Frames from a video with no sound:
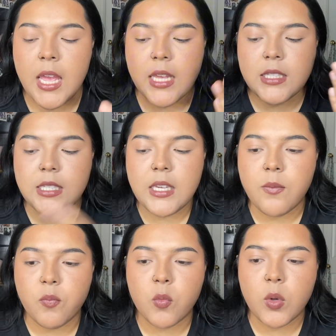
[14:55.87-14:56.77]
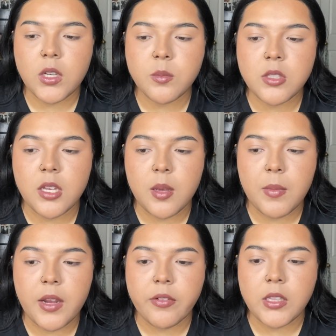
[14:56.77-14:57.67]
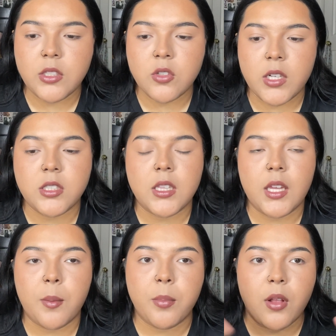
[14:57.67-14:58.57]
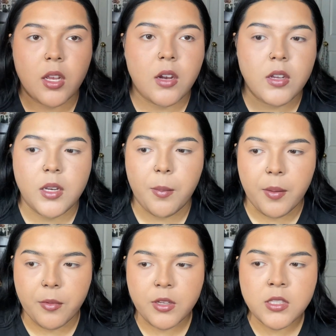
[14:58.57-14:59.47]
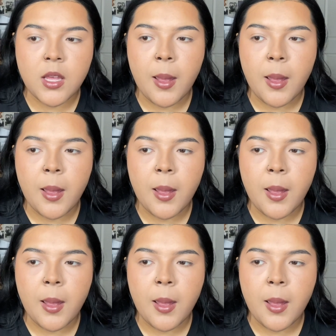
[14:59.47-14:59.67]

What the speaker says: See, when it comes to him, I really tried to like block out any memories,